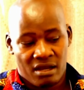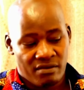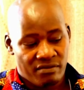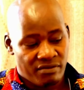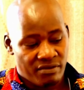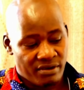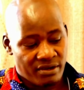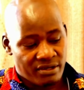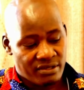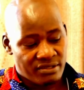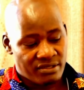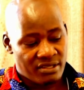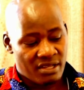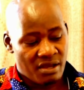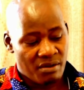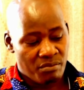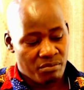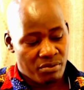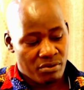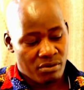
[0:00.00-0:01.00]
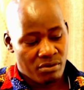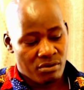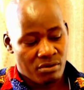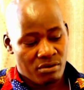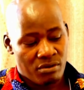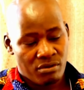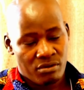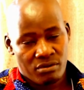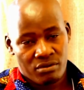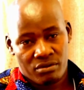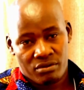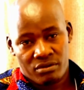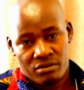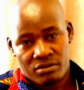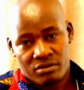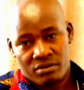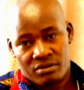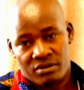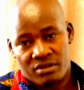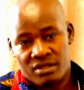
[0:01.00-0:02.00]
For example,
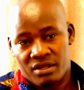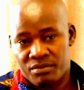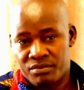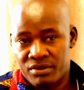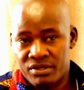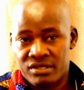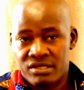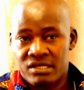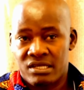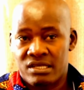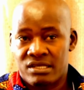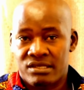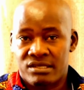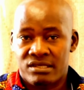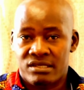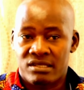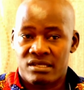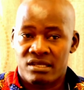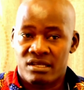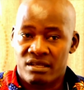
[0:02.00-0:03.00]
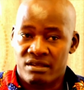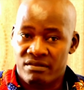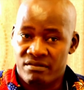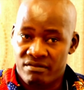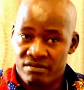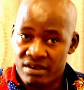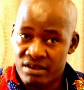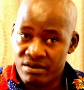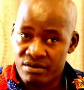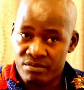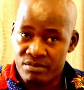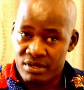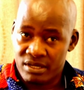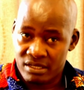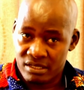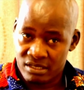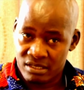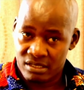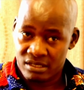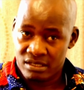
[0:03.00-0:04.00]
the business
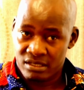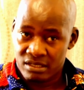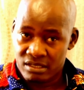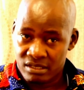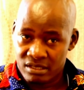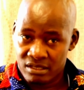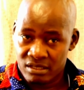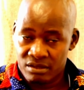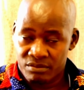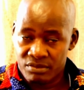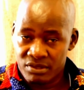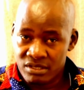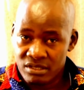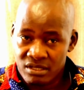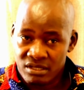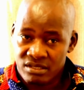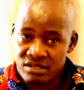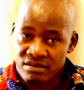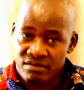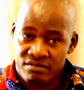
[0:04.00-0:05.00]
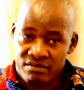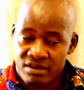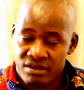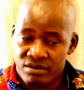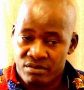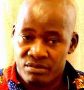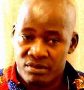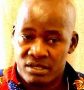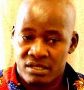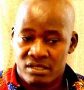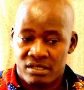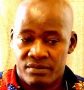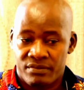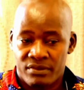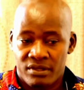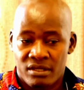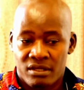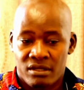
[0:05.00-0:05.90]
environment. The business environment